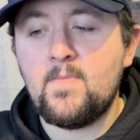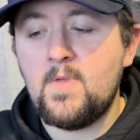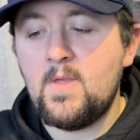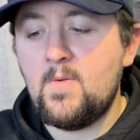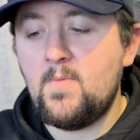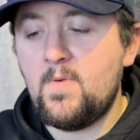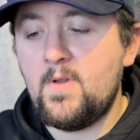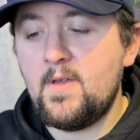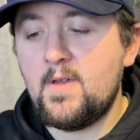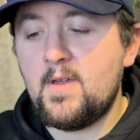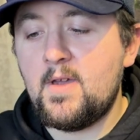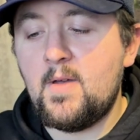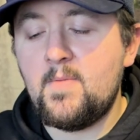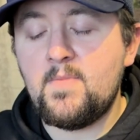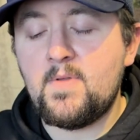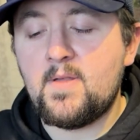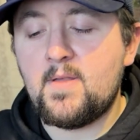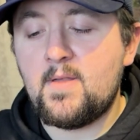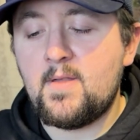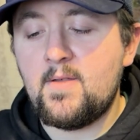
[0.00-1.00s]
when it
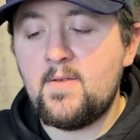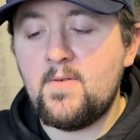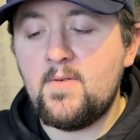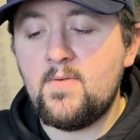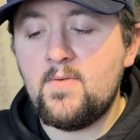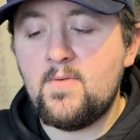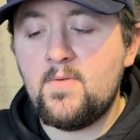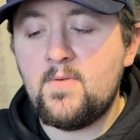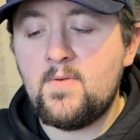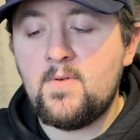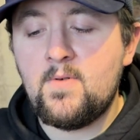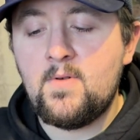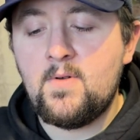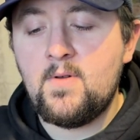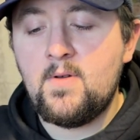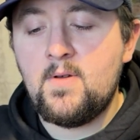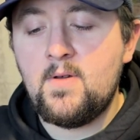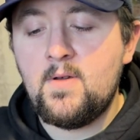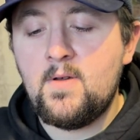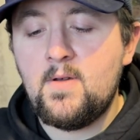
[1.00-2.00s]
comes to
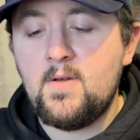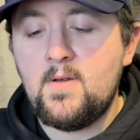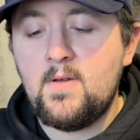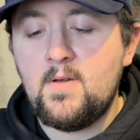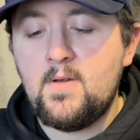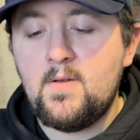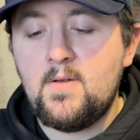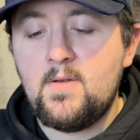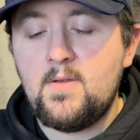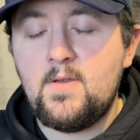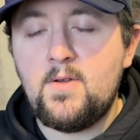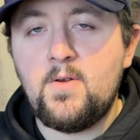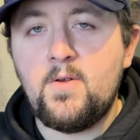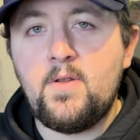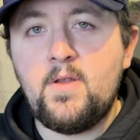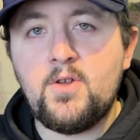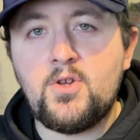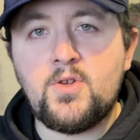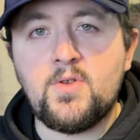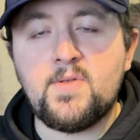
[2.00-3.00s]
your
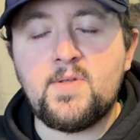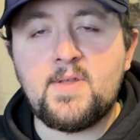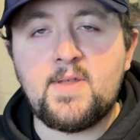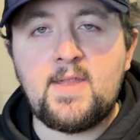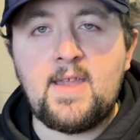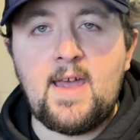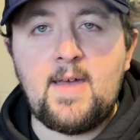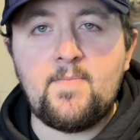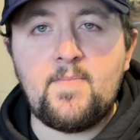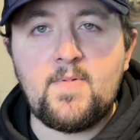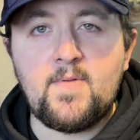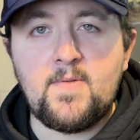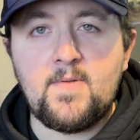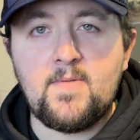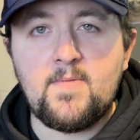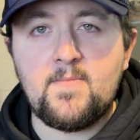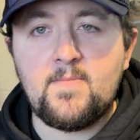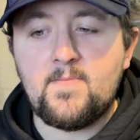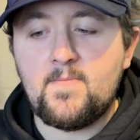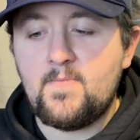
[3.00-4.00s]
initial steps,
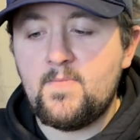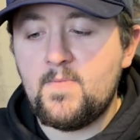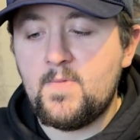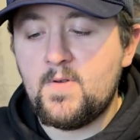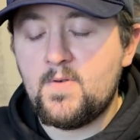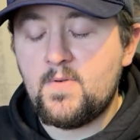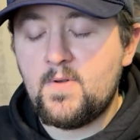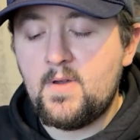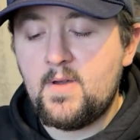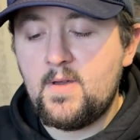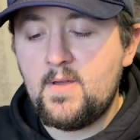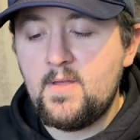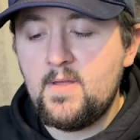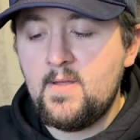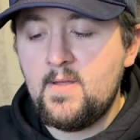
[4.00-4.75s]
okay?